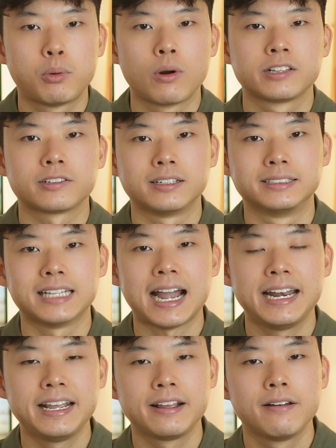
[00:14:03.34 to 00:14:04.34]
points on
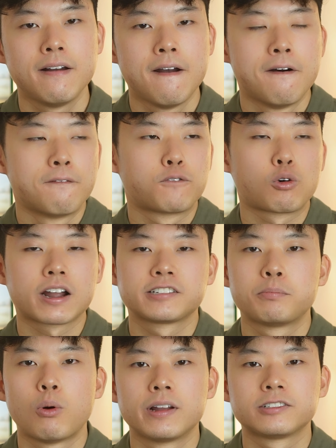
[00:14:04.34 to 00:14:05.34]
dining, 4x
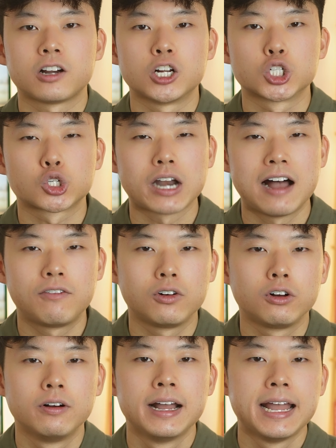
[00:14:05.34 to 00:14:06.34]
points on
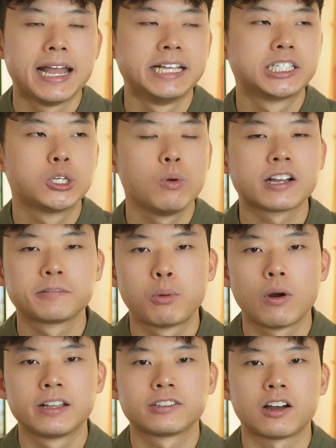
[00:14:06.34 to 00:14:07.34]
travel, and 2x
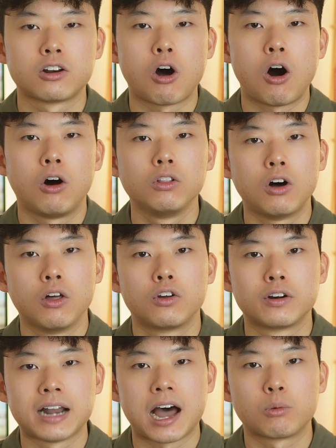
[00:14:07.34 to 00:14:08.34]
points on all other
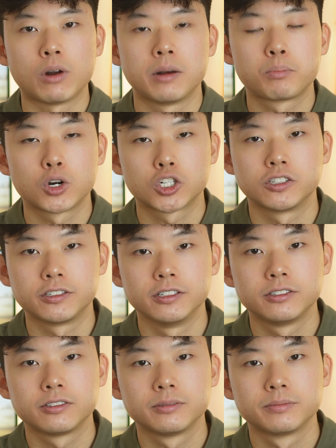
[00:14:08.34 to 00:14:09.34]
non-rent purchases.